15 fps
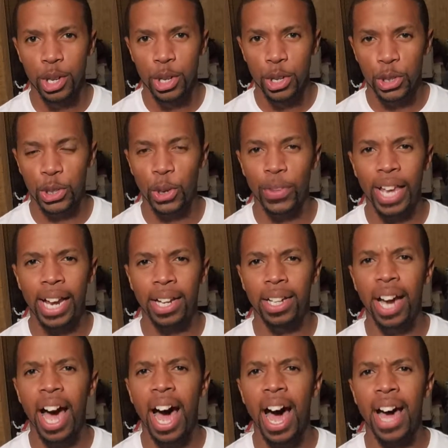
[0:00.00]
so that
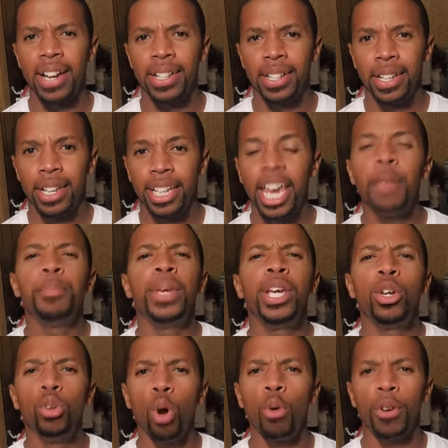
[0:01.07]
God can be
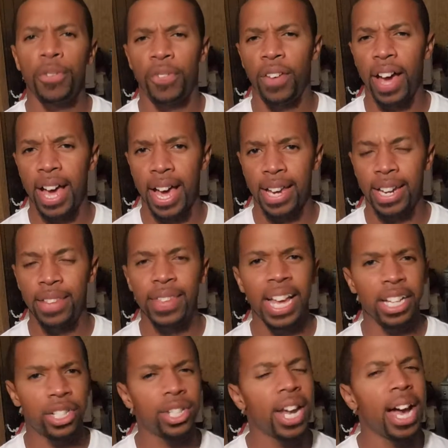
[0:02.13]
glorified in
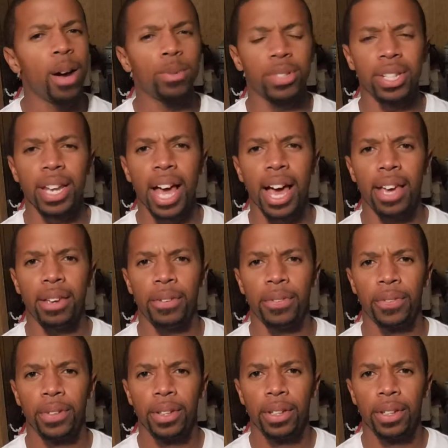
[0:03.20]
that child's life,